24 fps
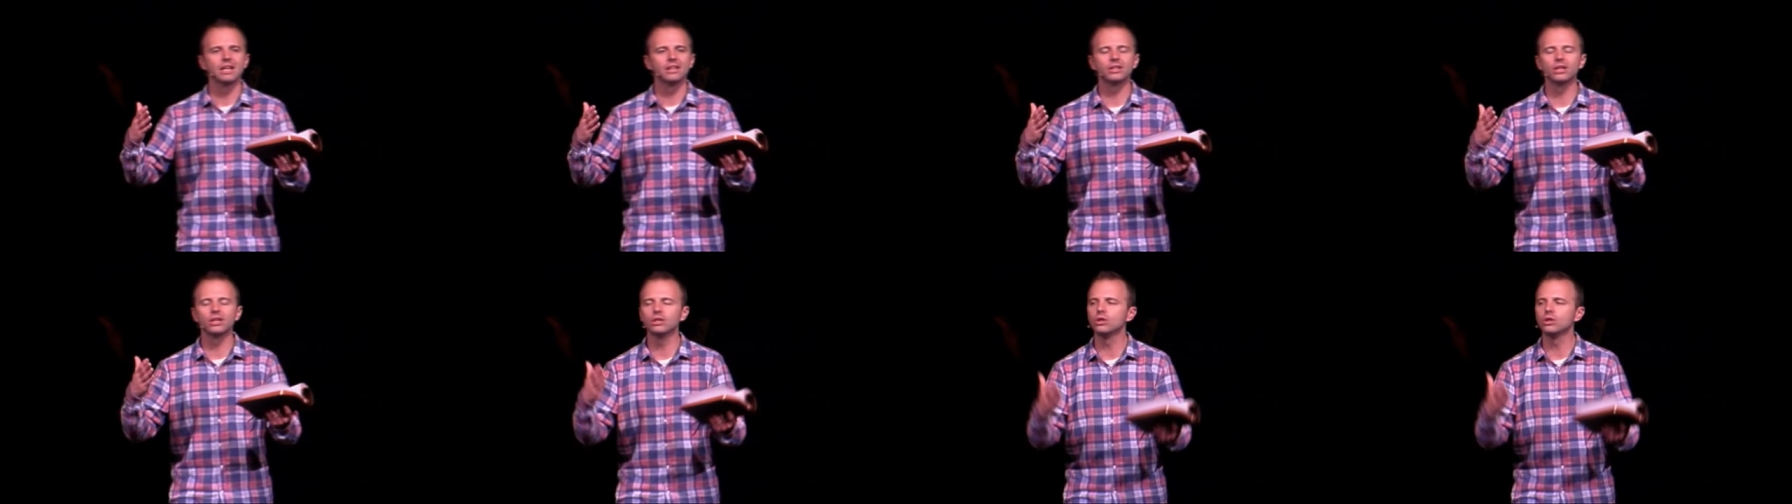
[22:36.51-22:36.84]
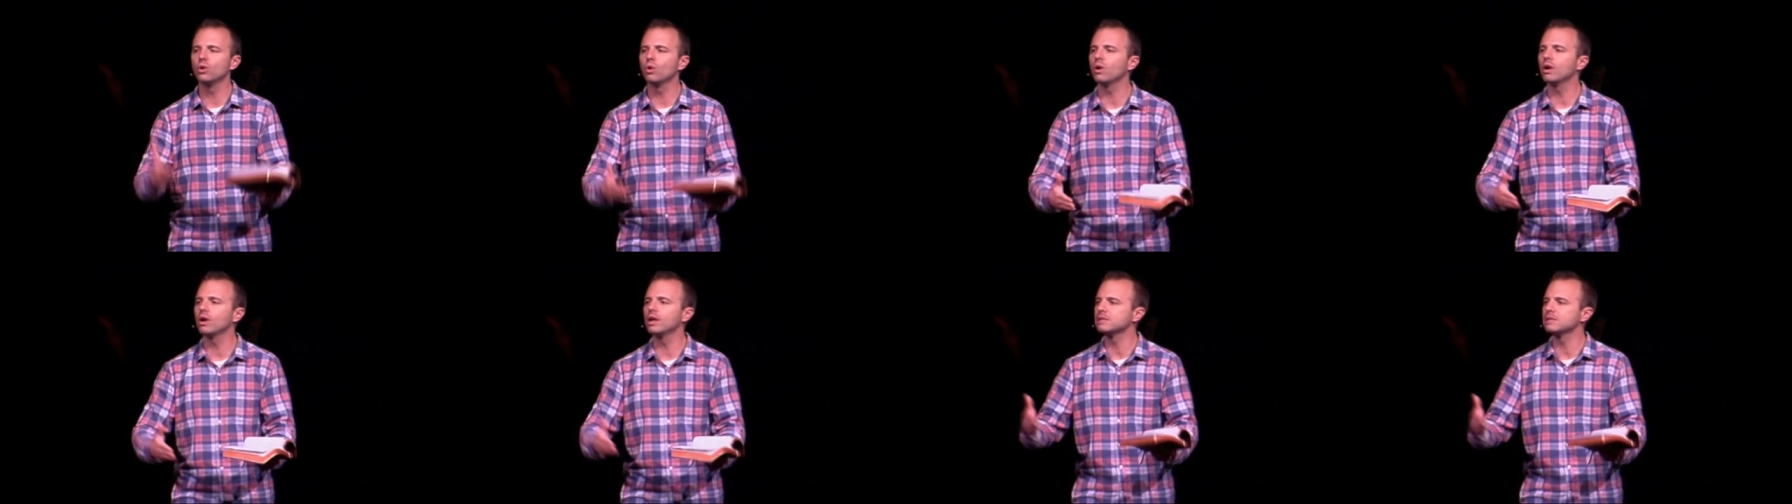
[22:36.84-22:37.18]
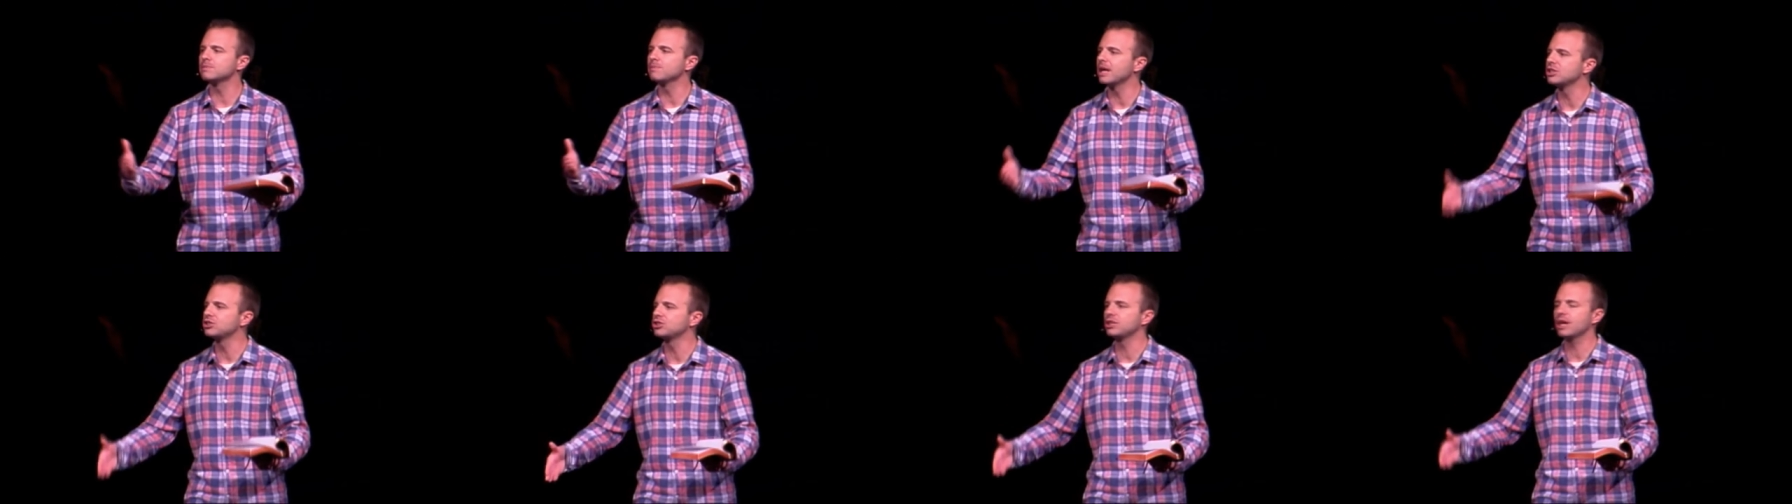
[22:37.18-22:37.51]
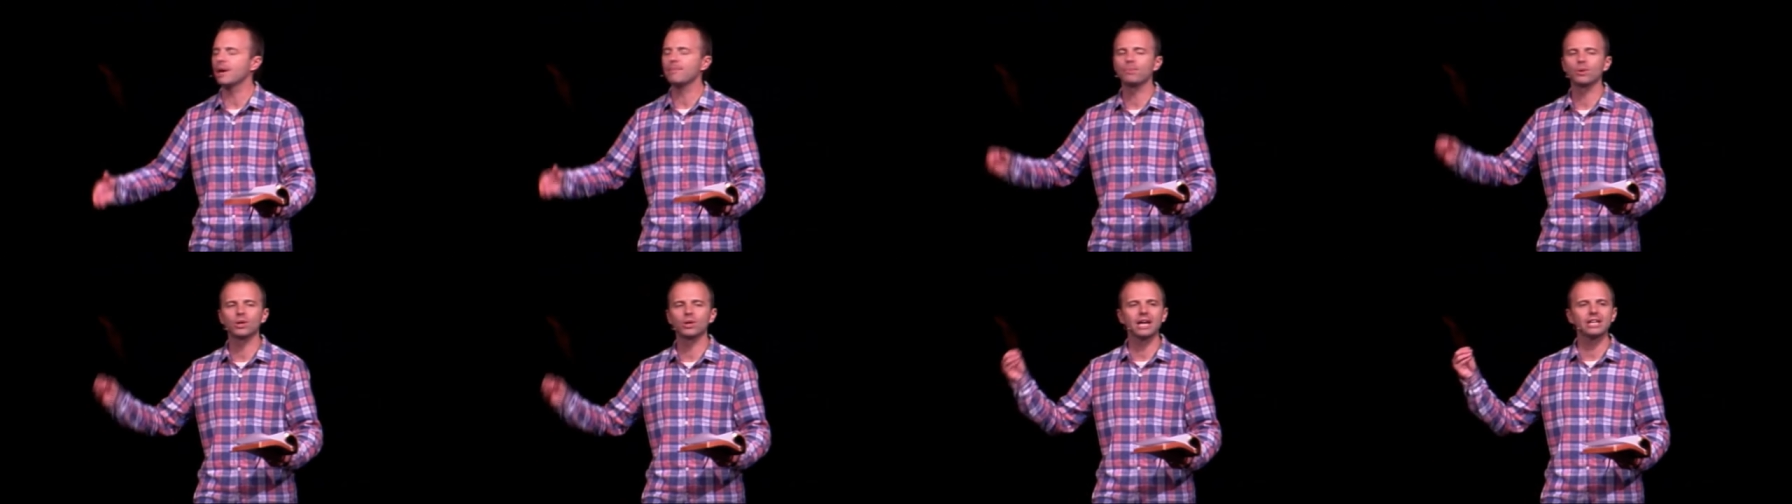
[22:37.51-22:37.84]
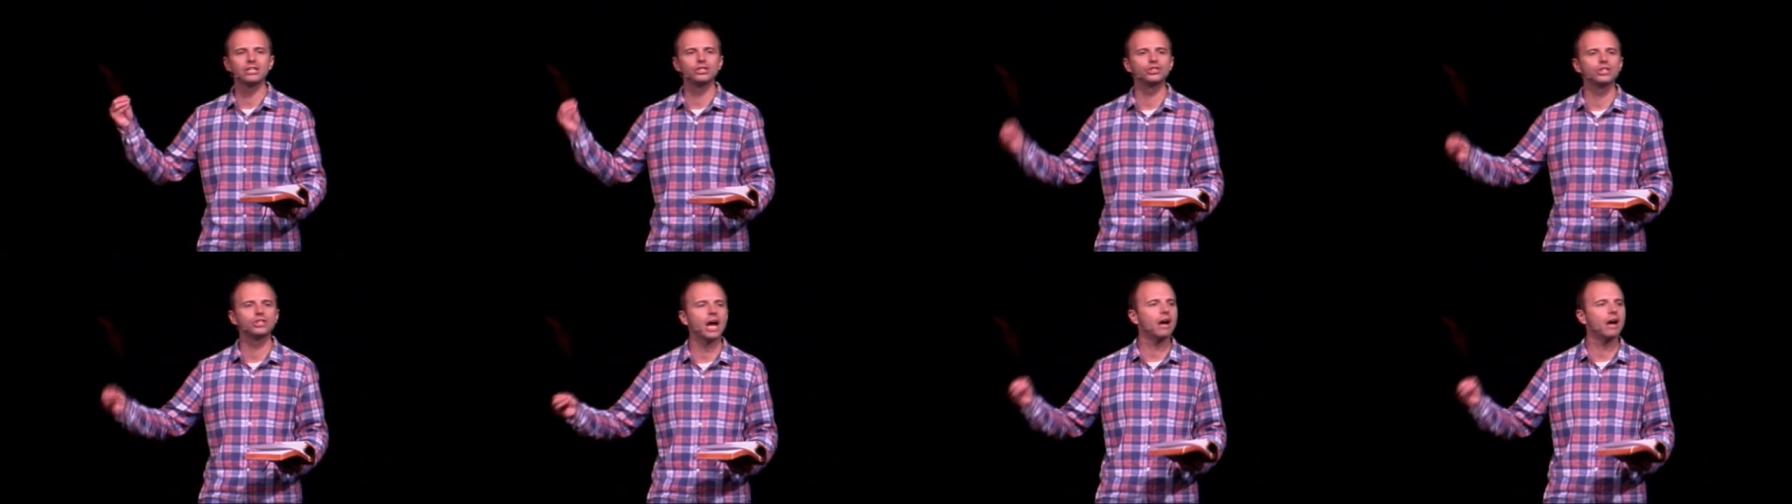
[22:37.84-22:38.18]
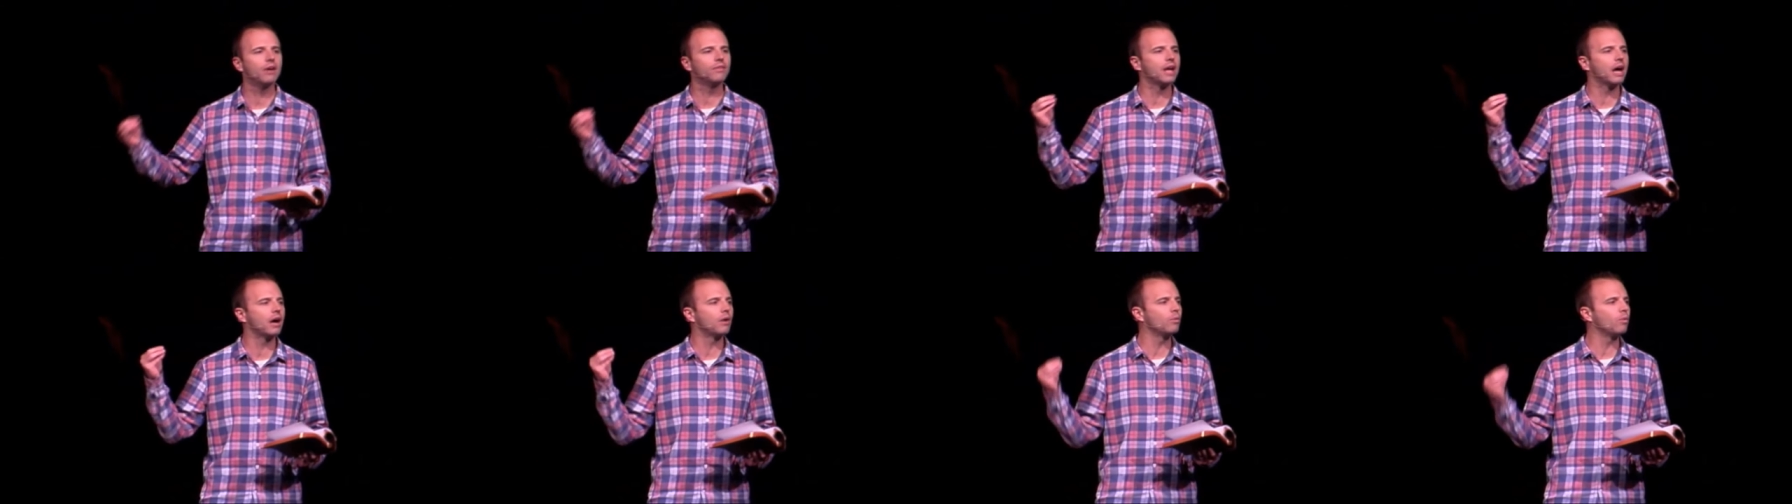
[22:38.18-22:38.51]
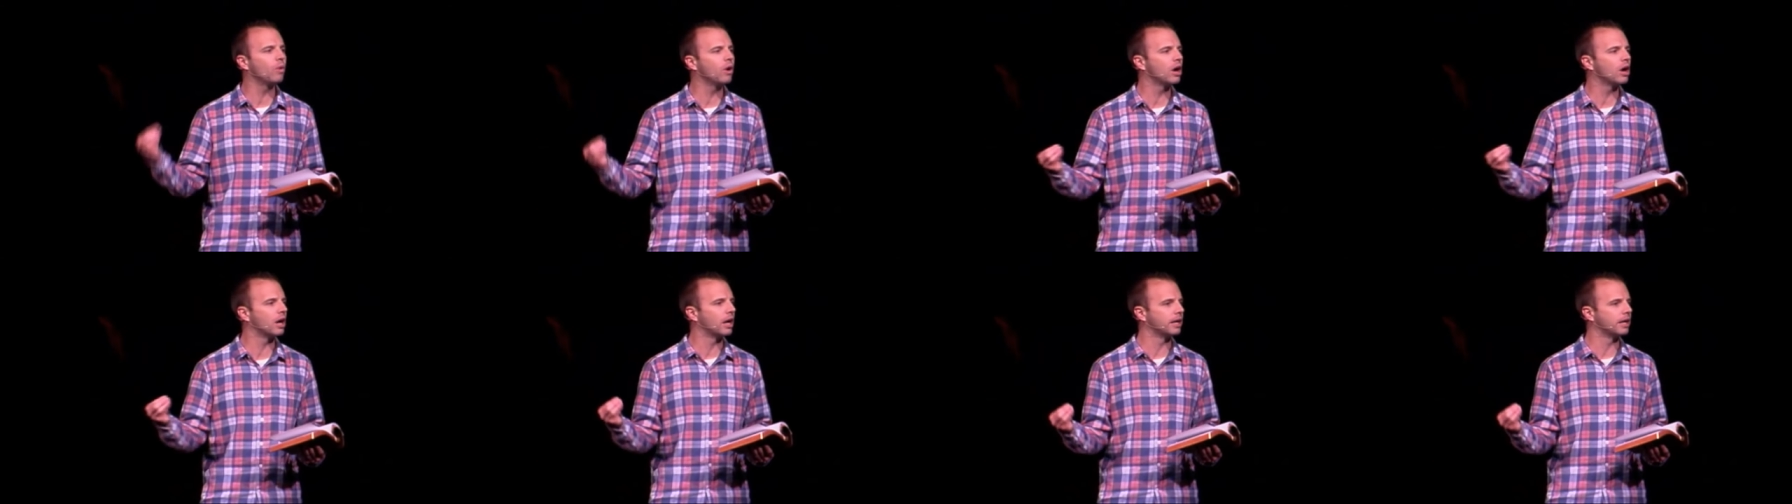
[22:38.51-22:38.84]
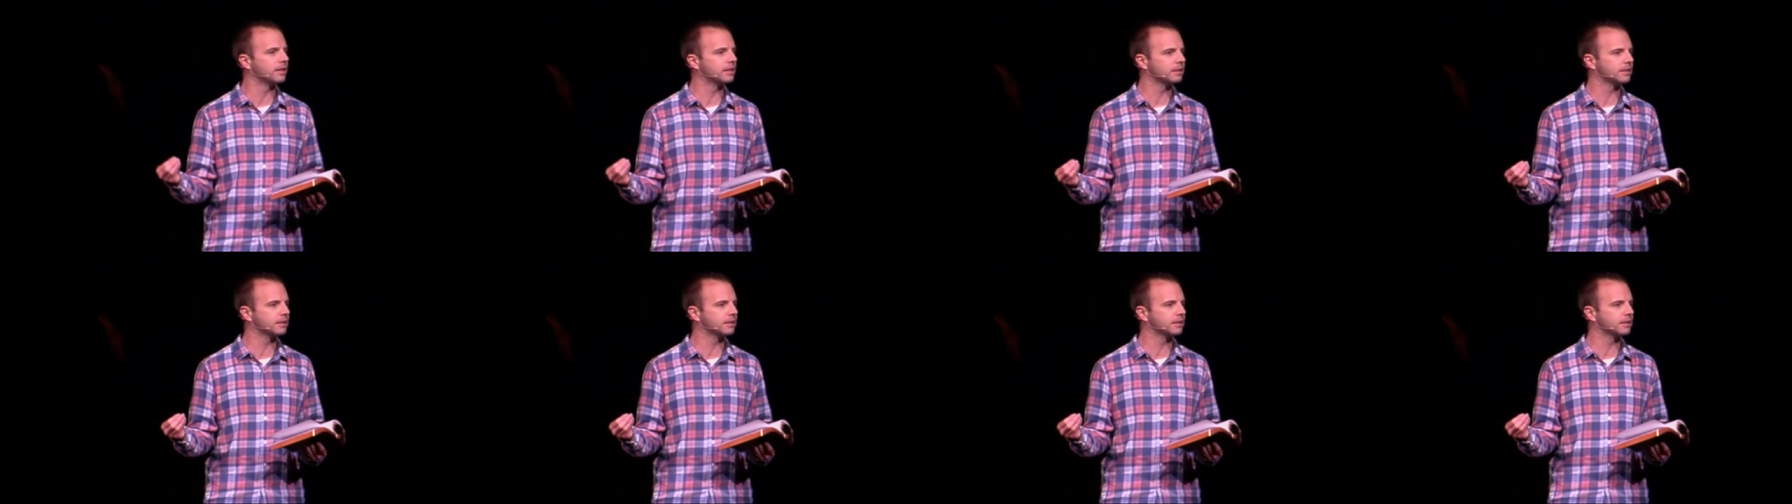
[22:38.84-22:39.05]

The Lord is my shepherd, I shall not want.